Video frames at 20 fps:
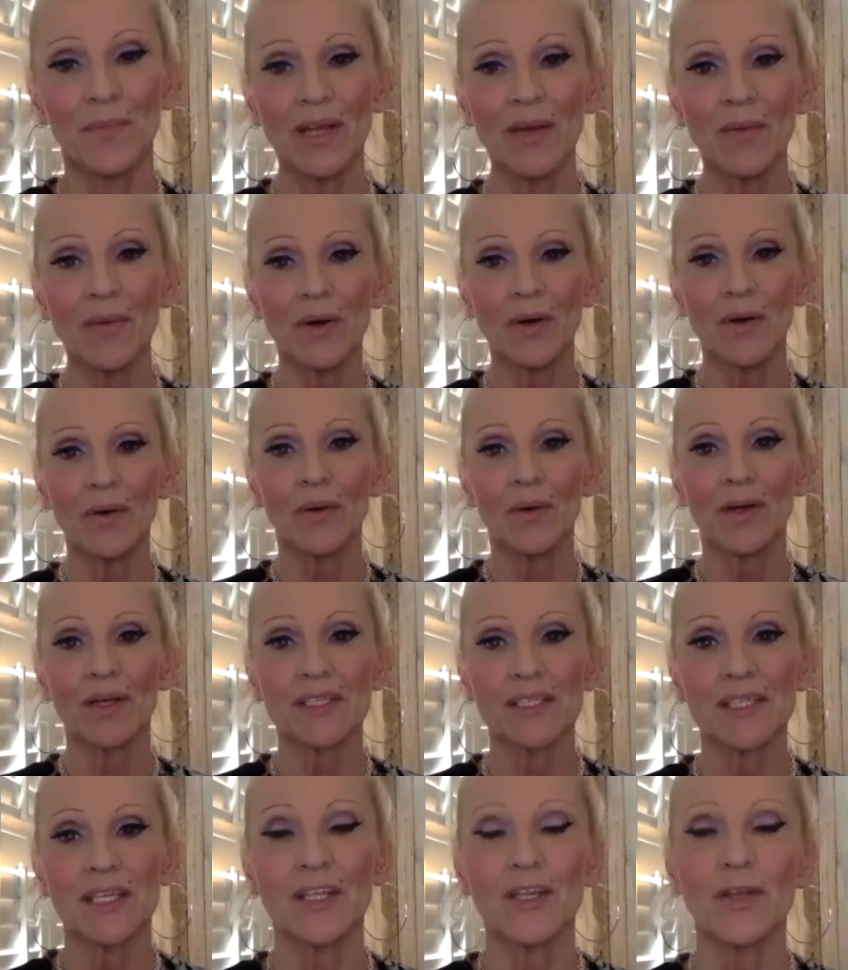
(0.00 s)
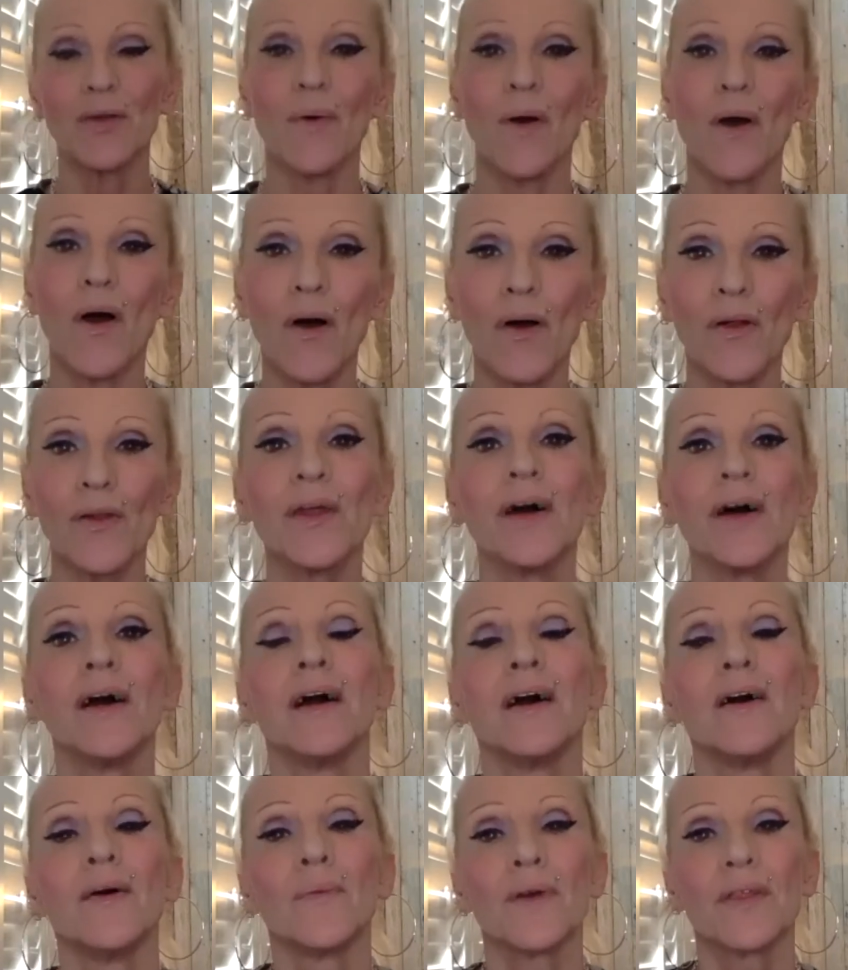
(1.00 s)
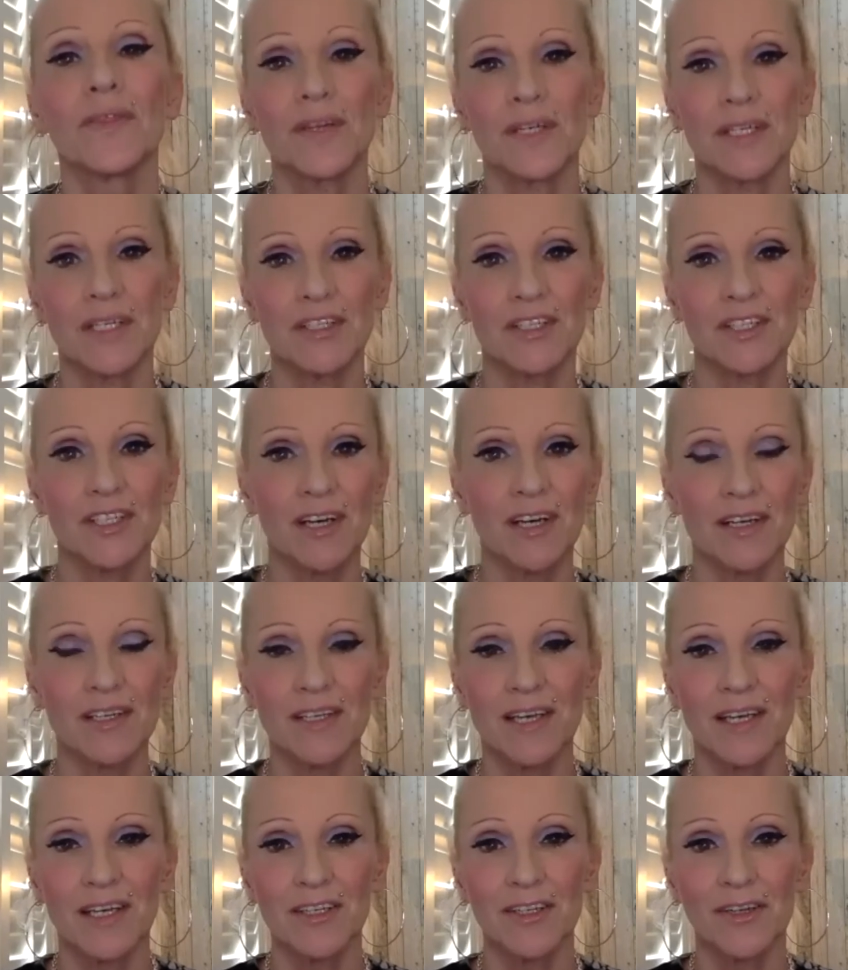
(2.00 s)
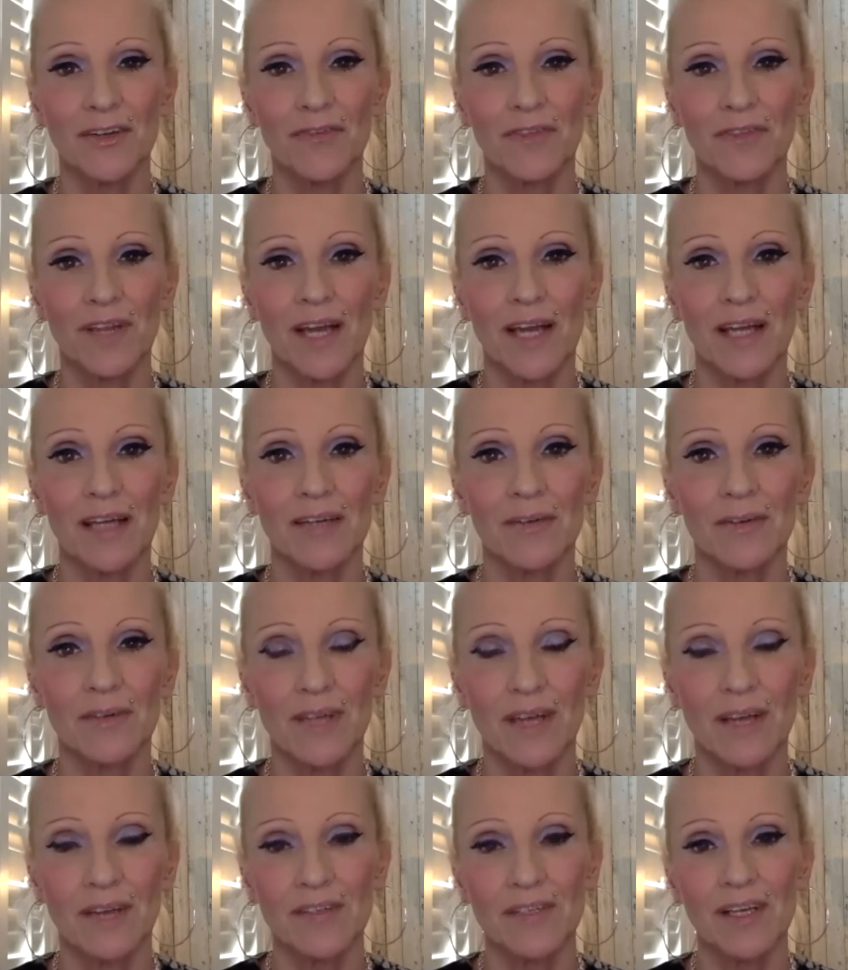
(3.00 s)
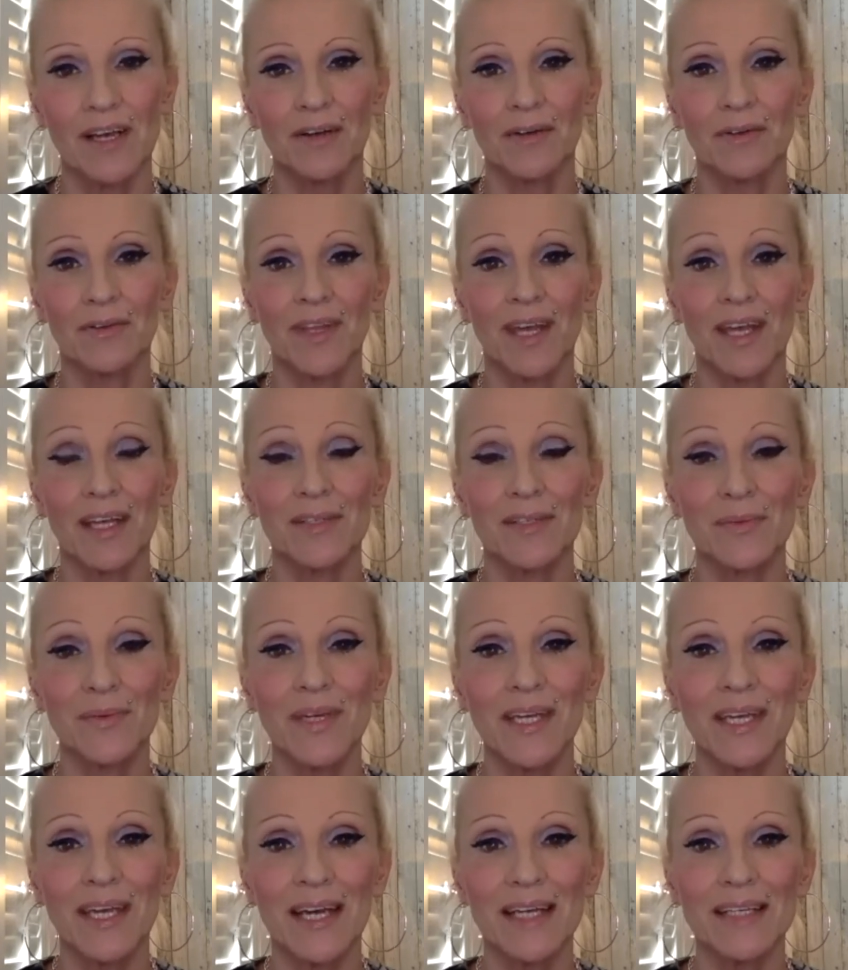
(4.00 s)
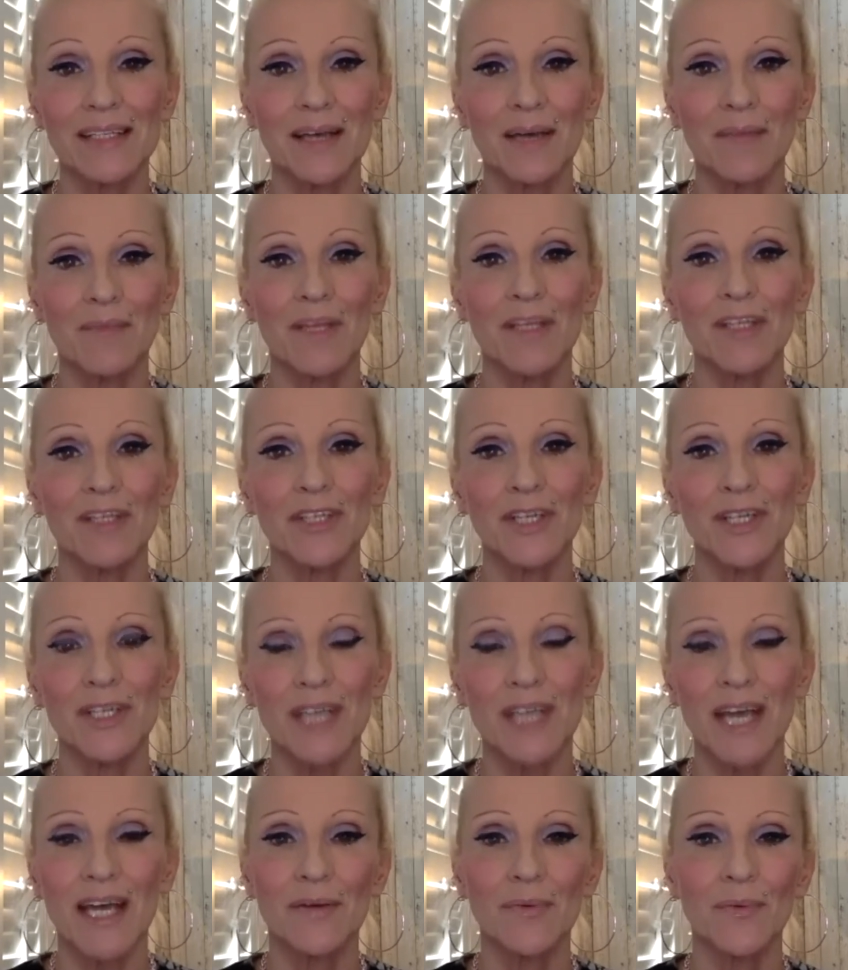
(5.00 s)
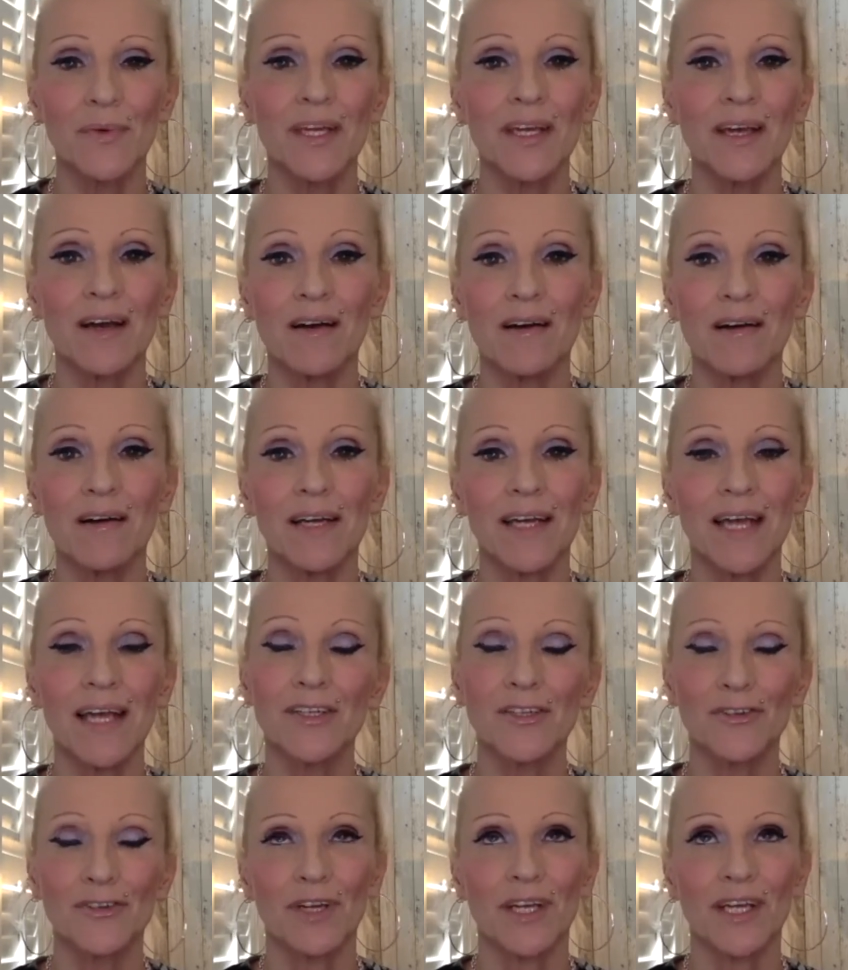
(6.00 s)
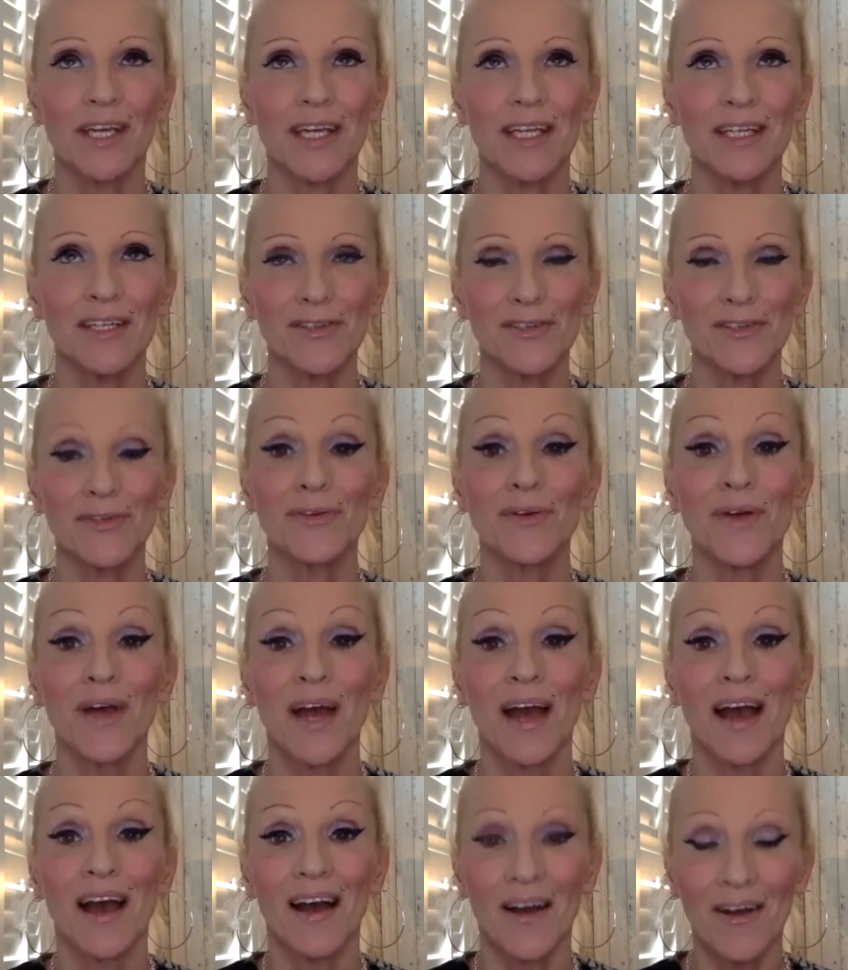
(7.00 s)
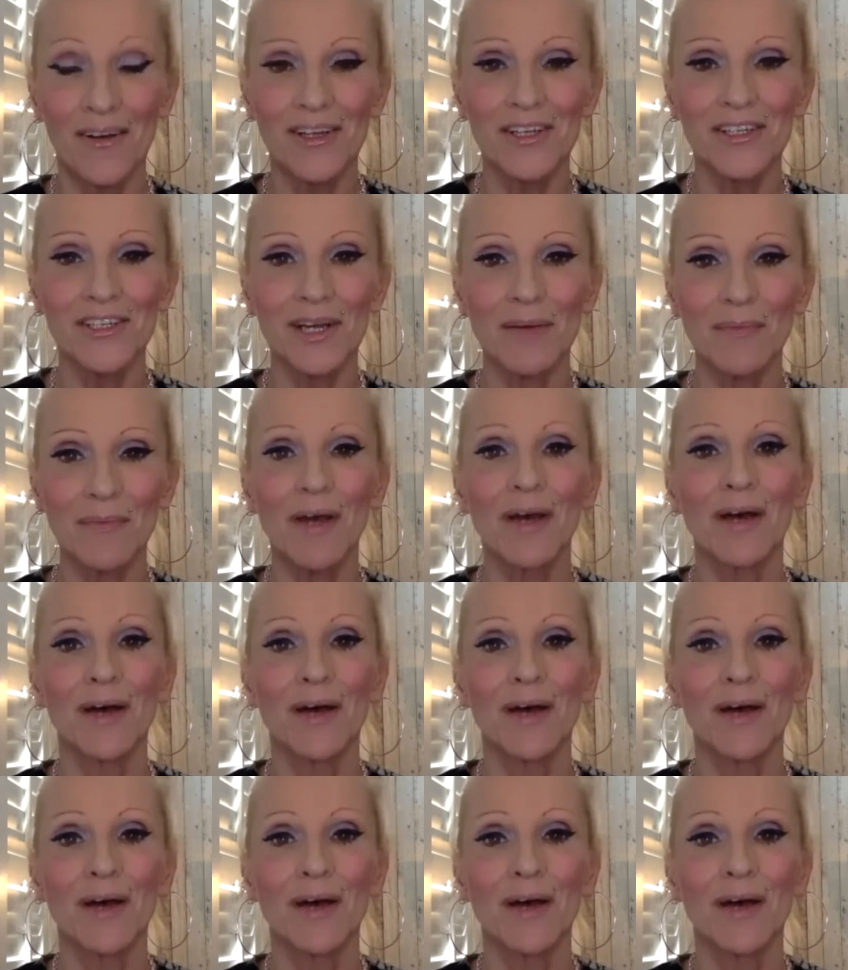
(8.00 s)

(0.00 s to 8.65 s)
will continue on with the digitization of the landlord lifecycle next week, as I mentioned, and we are entering into ownership,